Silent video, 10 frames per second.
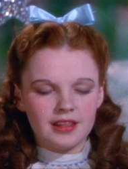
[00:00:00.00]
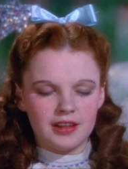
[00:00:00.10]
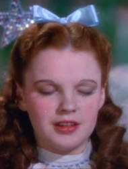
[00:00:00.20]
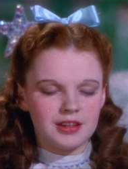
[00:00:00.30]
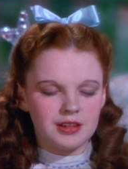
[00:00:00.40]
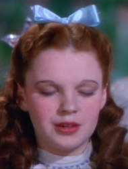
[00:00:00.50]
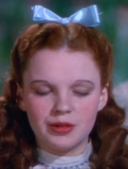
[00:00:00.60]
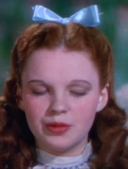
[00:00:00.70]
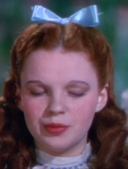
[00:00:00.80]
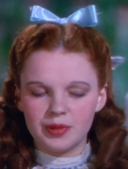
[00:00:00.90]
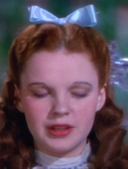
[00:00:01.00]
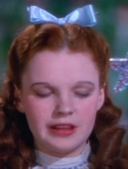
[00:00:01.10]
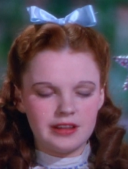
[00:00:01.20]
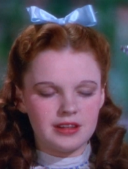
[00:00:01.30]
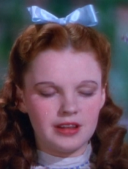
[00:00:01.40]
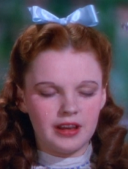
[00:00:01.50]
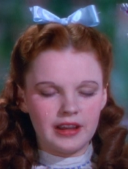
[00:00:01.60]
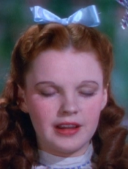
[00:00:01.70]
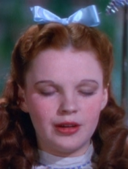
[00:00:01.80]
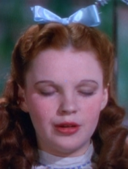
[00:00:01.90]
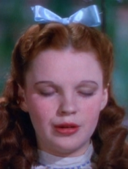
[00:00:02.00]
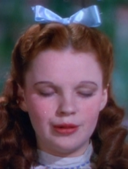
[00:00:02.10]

There's no place like